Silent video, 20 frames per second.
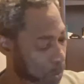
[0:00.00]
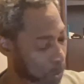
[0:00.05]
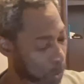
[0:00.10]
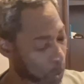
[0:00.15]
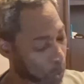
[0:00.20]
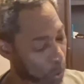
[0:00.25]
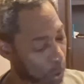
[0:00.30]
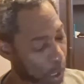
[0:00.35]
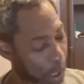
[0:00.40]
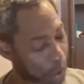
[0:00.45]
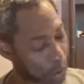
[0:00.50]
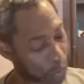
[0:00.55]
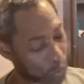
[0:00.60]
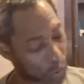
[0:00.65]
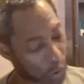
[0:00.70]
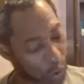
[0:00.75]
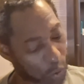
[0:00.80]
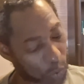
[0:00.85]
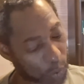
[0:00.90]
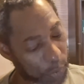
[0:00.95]
Okay, you
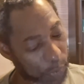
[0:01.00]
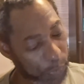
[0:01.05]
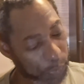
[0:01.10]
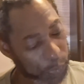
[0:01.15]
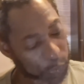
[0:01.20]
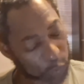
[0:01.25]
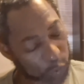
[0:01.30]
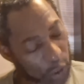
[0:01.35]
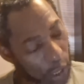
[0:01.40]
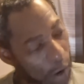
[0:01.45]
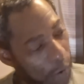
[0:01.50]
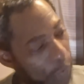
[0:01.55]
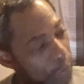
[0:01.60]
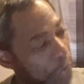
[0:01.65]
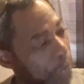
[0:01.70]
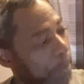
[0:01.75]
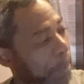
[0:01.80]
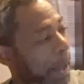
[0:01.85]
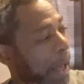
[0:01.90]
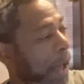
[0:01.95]
know we was talking
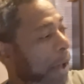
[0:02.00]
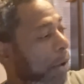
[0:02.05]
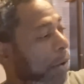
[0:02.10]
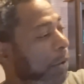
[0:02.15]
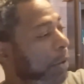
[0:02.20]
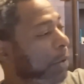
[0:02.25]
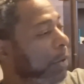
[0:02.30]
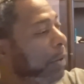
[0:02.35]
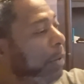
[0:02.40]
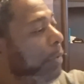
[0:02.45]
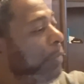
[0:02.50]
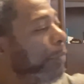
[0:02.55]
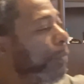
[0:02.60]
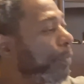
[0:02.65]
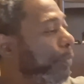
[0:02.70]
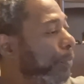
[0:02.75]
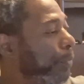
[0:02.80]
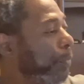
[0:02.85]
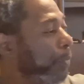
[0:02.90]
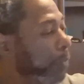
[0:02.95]
about
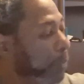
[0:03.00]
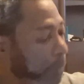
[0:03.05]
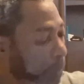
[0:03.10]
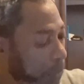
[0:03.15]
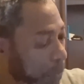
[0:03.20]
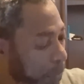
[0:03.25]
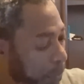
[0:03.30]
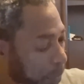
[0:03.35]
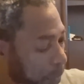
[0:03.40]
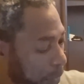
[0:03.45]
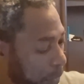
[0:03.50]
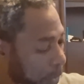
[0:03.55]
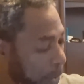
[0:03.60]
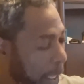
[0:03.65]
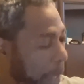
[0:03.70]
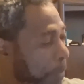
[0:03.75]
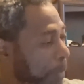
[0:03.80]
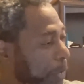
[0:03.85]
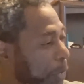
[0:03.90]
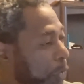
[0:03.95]

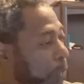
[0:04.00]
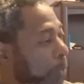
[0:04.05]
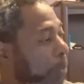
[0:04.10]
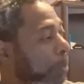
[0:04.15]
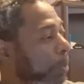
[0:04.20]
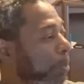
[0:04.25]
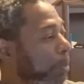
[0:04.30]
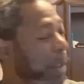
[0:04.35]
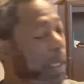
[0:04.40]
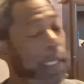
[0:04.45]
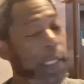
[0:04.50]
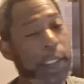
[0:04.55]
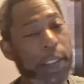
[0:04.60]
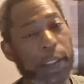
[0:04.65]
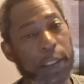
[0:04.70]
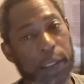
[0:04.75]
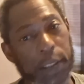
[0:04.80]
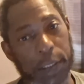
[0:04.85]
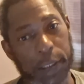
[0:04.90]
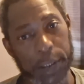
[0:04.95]
they was
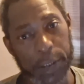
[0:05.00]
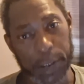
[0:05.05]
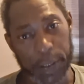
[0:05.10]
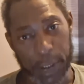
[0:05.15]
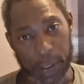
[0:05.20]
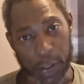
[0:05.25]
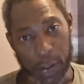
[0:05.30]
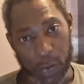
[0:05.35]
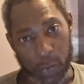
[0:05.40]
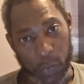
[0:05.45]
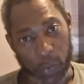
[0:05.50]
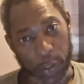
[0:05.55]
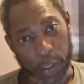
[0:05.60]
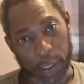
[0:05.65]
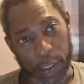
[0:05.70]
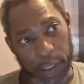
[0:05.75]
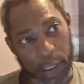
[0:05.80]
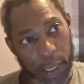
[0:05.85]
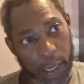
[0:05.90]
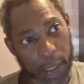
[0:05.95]
building what
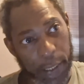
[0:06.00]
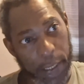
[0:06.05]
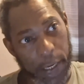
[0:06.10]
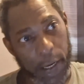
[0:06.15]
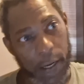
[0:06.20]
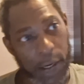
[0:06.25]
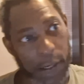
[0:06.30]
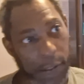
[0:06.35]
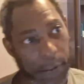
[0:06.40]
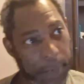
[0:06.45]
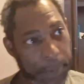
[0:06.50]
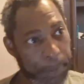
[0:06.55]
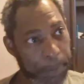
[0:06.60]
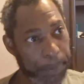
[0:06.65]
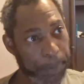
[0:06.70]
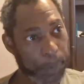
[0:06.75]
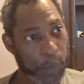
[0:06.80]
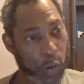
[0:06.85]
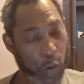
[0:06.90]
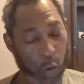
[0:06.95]
he had
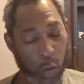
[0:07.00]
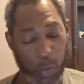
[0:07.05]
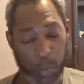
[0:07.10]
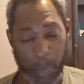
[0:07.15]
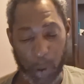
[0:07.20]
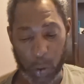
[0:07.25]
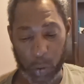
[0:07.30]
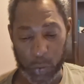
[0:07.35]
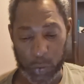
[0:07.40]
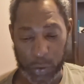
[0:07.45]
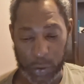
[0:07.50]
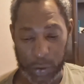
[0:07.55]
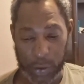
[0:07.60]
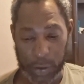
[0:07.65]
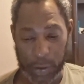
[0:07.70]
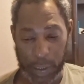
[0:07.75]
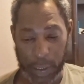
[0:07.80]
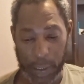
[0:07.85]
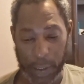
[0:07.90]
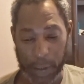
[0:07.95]
told Moses to
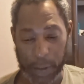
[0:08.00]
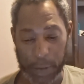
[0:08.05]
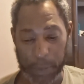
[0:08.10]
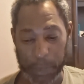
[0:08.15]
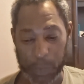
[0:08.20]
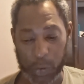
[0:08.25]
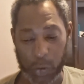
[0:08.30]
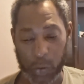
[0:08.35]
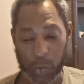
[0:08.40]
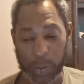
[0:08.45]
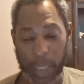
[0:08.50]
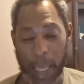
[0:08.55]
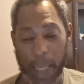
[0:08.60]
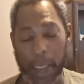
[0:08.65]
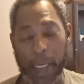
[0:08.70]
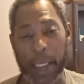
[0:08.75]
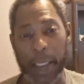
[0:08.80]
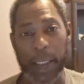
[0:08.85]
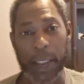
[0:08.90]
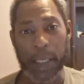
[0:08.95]
tell them. So now
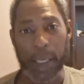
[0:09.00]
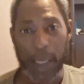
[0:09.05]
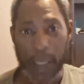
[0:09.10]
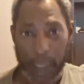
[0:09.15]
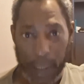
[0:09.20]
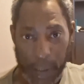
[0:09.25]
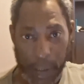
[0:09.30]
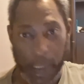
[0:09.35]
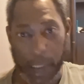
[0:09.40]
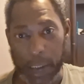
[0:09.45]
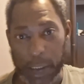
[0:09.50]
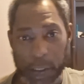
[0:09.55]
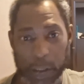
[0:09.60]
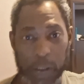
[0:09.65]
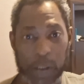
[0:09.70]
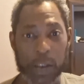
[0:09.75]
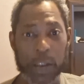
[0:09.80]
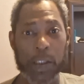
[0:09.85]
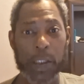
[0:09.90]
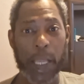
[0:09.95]
they
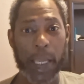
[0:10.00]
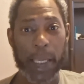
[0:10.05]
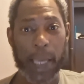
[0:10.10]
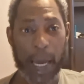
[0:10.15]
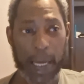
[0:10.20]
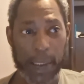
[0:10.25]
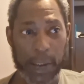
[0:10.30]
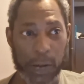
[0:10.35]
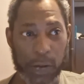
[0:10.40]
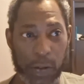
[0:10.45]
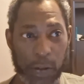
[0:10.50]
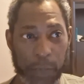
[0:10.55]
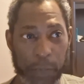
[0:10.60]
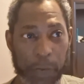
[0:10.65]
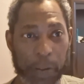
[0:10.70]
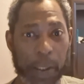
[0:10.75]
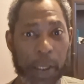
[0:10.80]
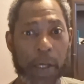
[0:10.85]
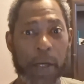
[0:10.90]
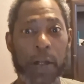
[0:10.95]
got this stuff
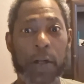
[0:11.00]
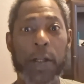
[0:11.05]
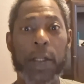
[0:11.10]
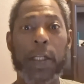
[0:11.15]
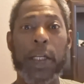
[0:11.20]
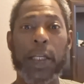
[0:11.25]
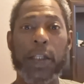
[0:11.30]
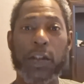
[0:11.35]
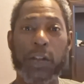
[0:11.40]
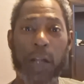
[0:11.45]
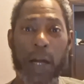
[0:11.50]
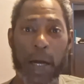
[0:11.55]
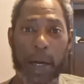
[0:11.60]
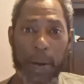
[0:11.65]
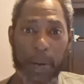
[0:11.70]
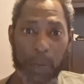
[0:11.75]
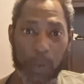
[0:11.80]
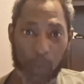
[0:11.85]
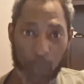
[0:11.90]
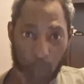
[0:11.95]
together and they
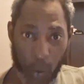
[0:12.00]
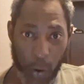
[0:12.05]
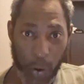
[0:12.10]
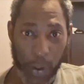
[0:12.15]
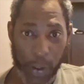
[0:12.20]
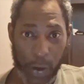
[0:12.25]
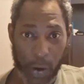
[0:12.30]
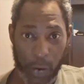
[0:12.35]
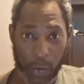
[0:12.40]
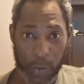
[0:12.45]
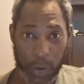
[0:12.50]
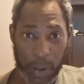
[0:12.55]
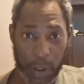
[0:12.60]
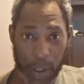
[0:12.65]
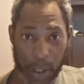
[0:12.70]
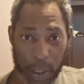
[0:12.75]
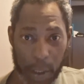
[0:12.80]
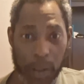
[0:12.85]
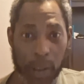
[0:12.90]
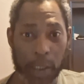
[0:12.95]
started working on
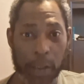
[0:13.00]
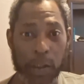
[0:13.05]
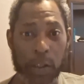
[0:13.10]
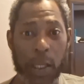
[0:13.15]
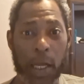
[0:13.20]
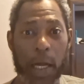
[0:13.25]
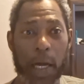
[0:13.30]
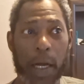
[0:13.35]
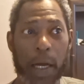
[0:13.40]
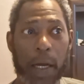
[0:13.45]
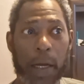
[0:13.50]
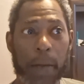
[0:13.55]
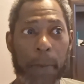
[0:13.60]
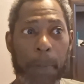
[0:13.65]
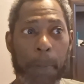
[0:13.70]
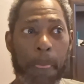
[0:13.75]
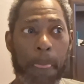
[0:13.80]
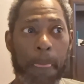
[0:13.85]
it.